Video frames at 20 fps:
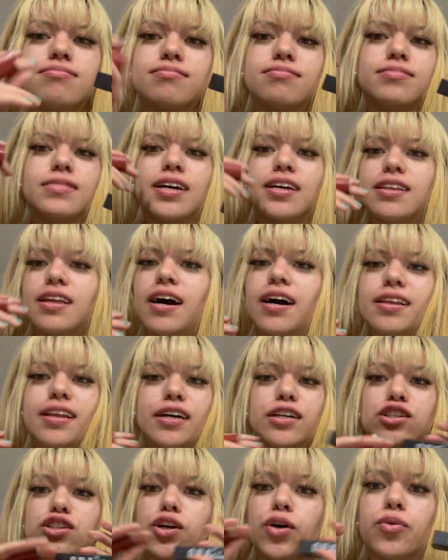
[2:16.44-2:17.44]
that,
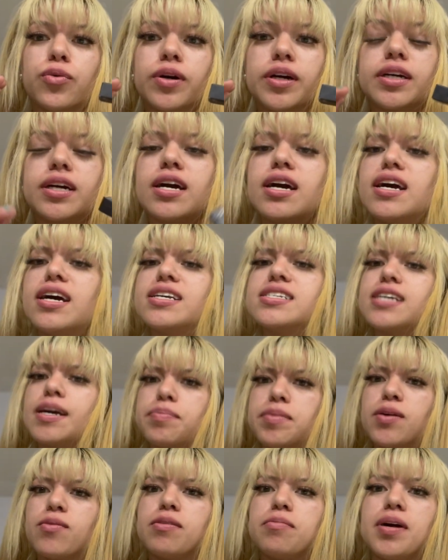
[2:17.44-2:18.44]
like so quick. Same
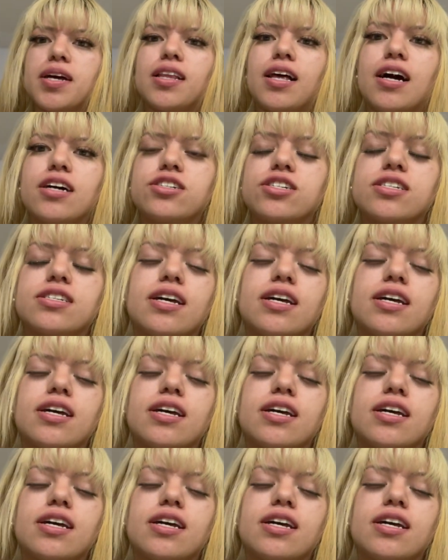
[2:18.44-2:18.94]
thing with my lashes.